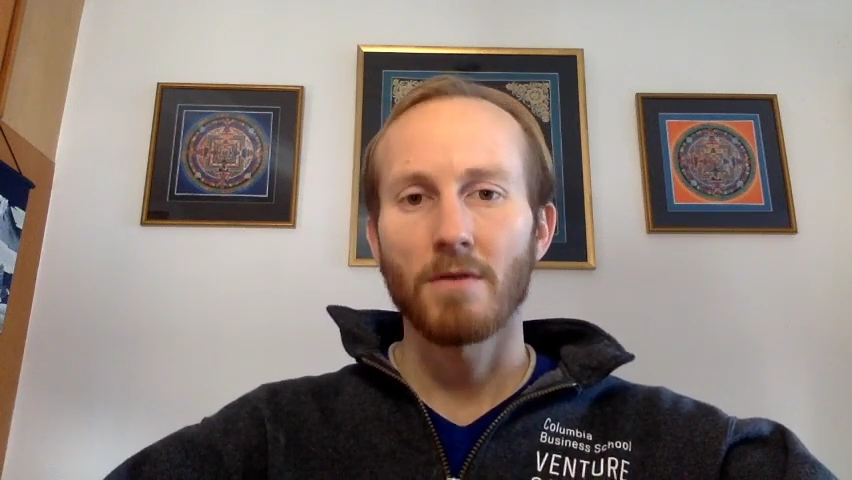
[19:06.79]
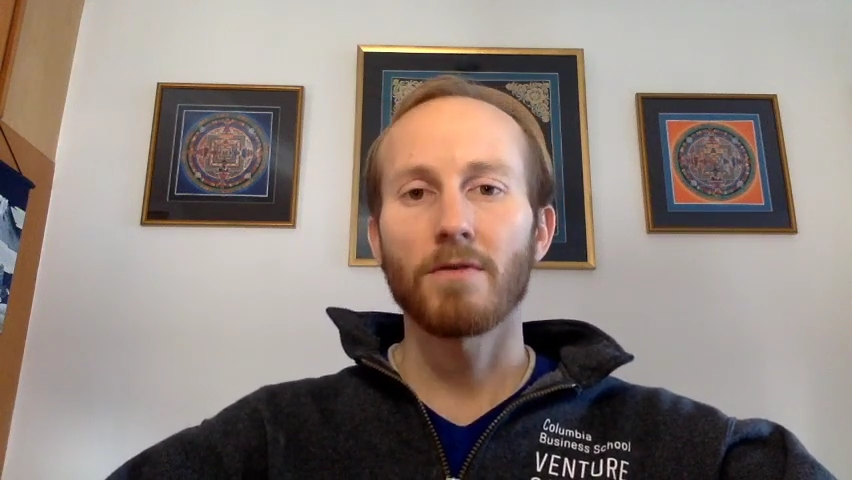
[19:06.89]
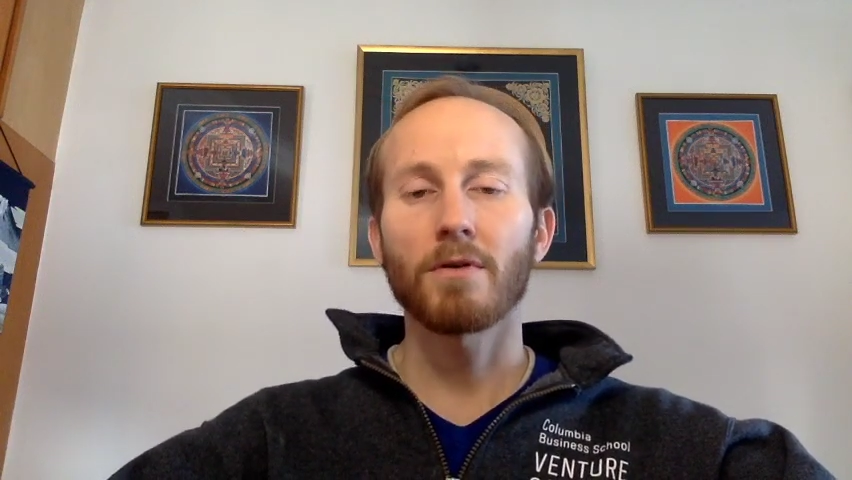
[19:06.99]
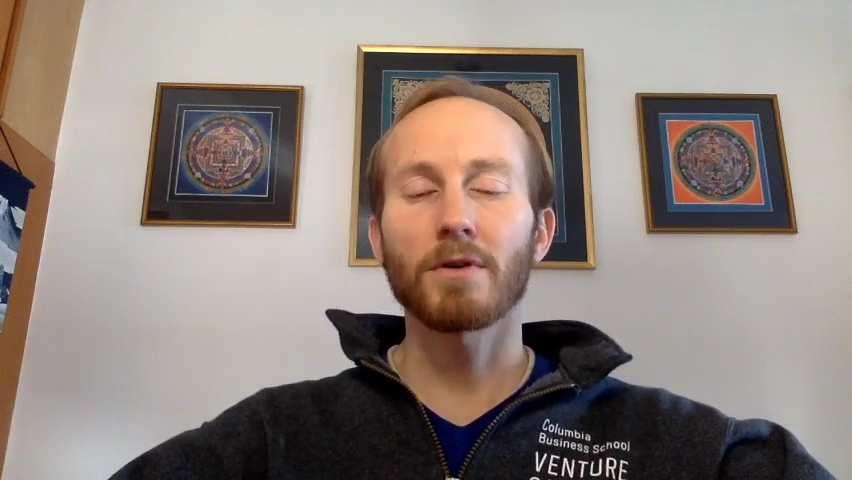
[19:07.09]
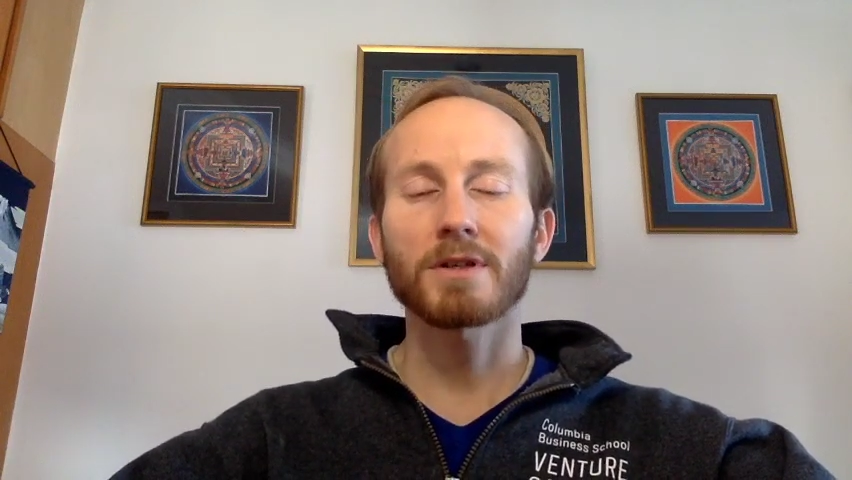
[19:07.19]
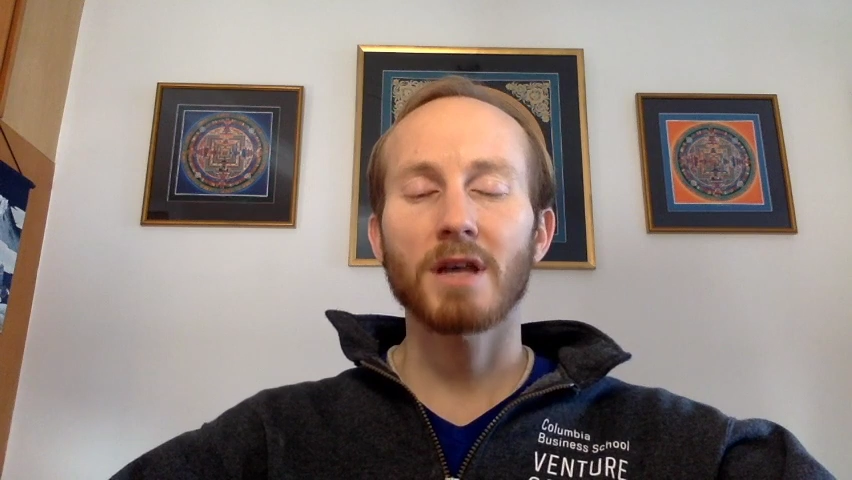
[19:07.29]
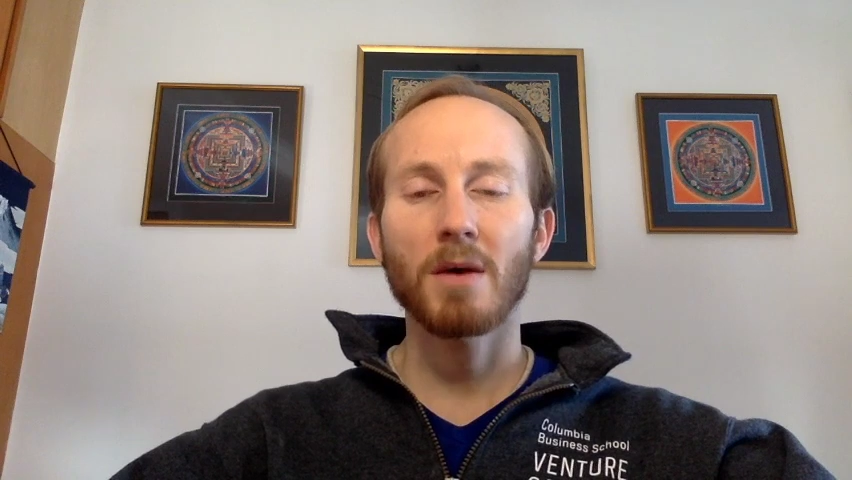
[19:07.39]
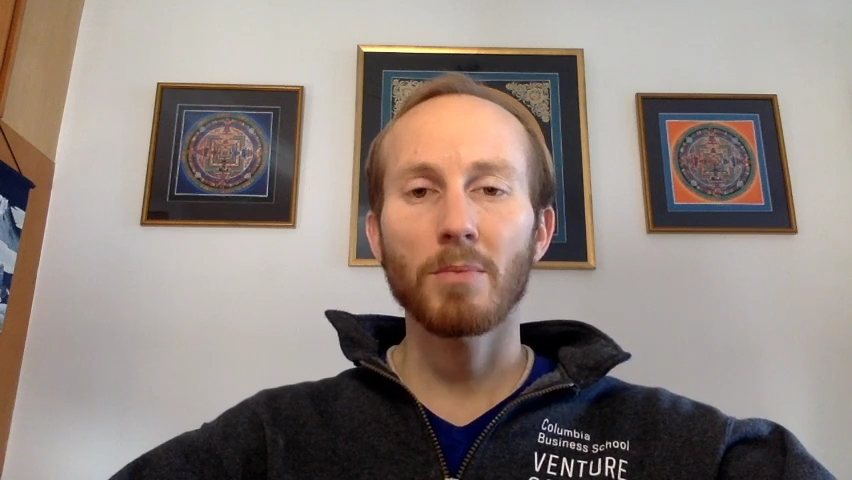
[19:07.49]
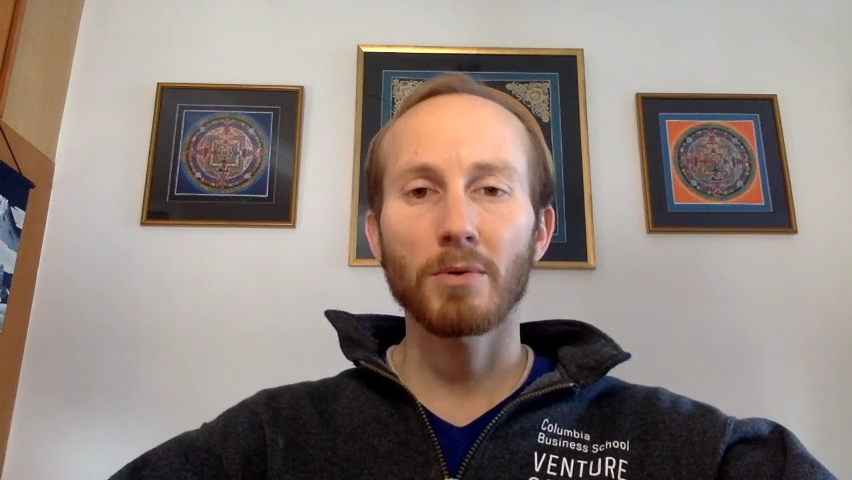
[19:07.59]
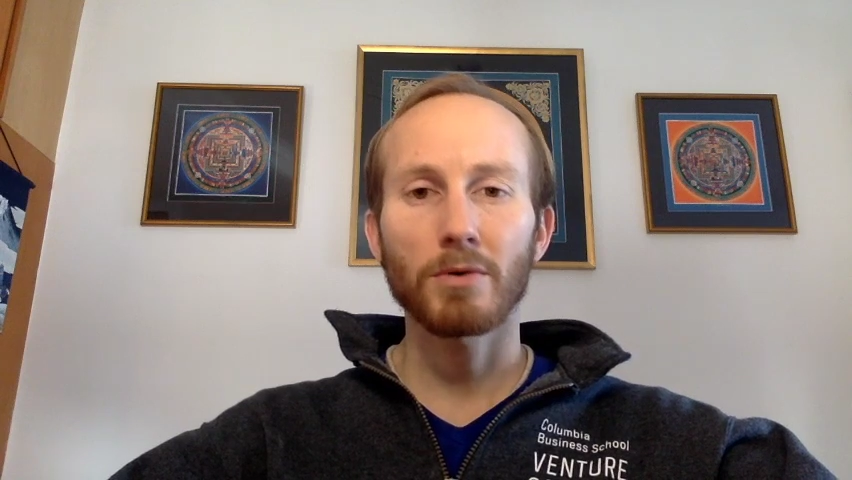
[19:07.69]
For
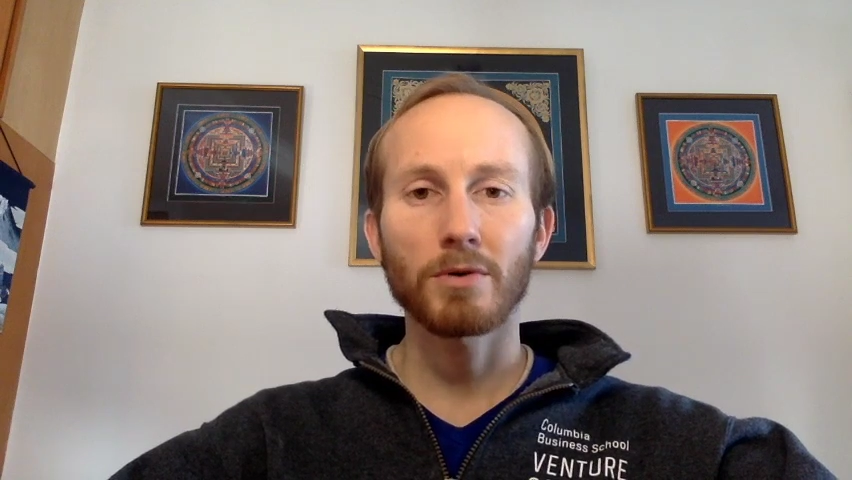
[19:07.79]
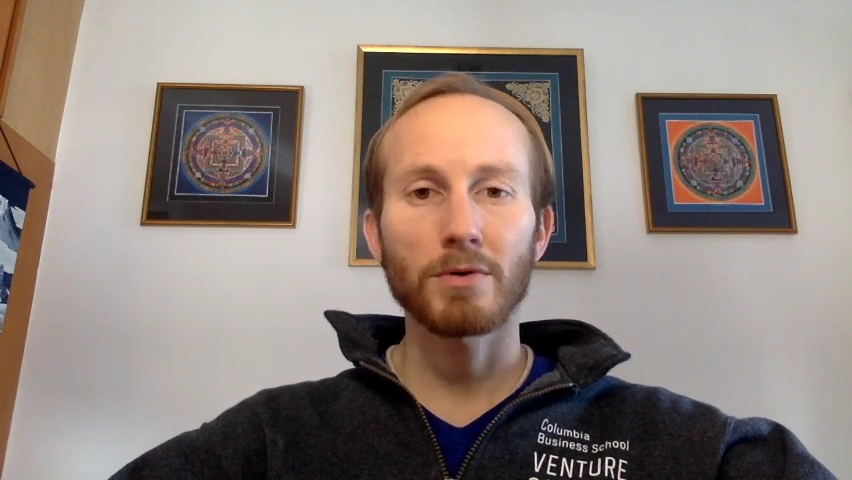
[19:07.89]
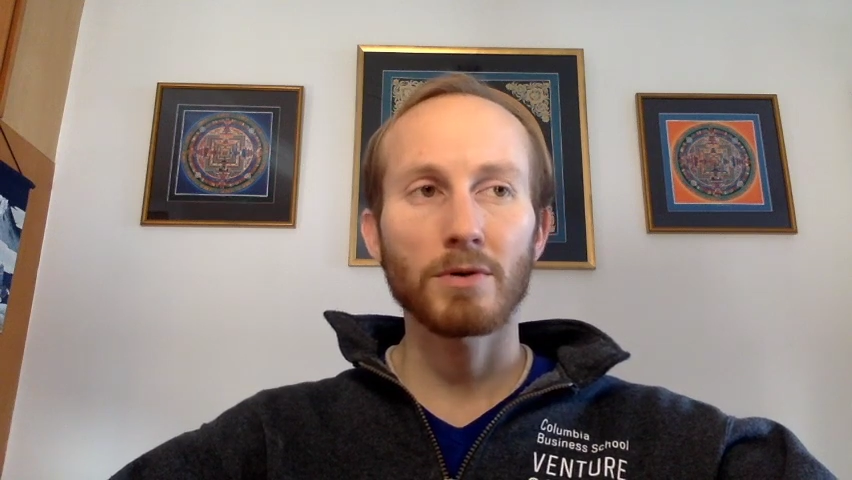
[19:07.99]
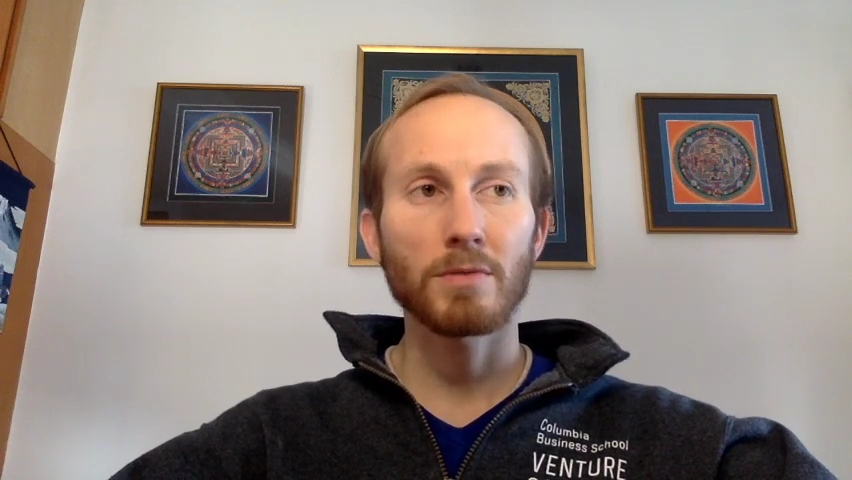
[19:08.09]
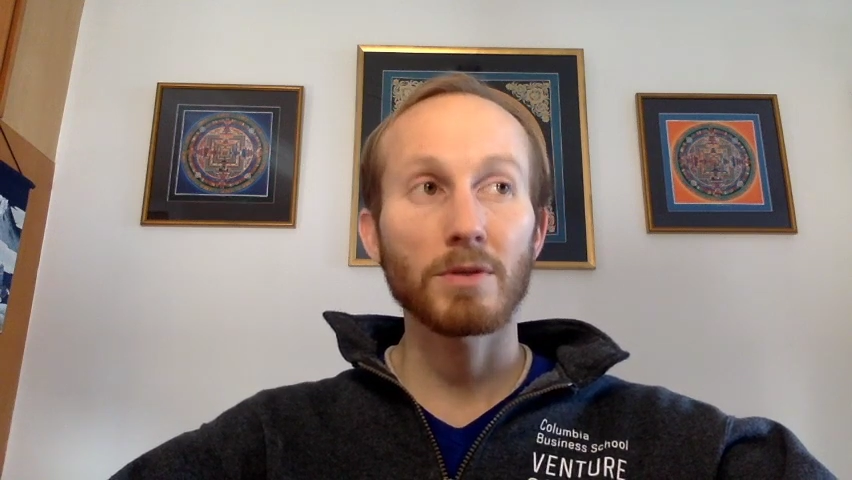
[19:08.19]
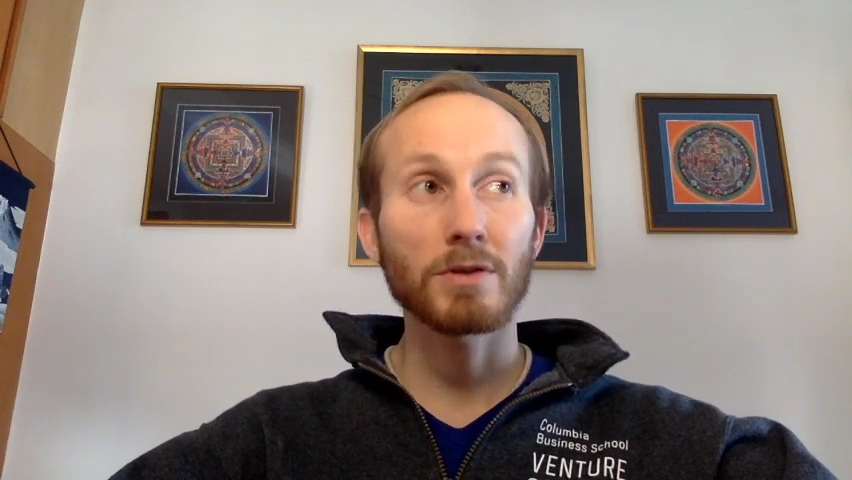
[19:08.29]
example, you can be